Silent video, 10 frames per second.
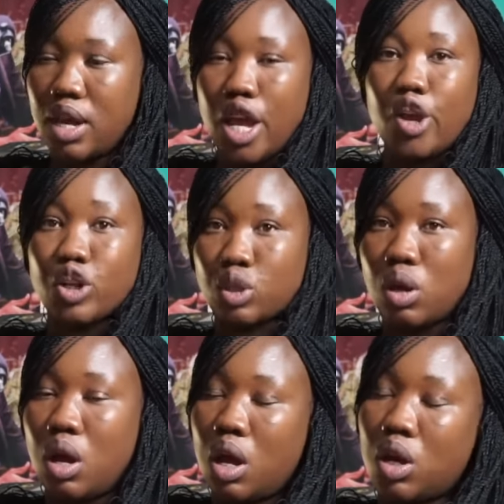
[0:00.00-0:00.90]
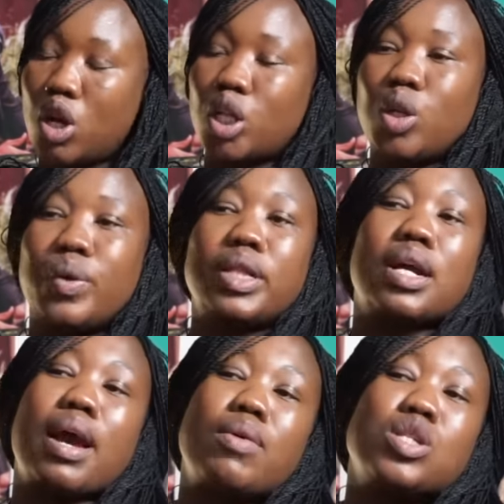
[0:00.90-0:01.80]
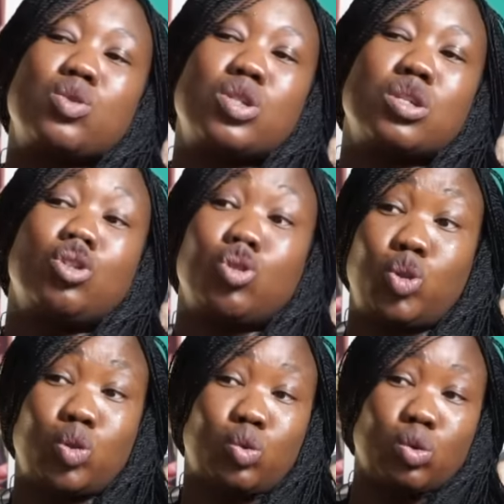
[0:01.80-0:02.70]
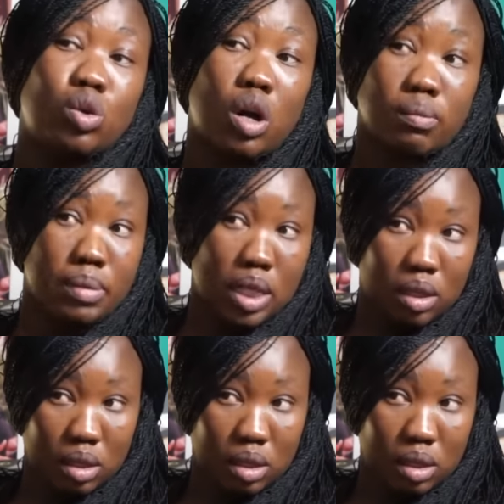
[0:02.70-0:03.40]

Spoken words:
It was so, not knowing the guy was using juju on me,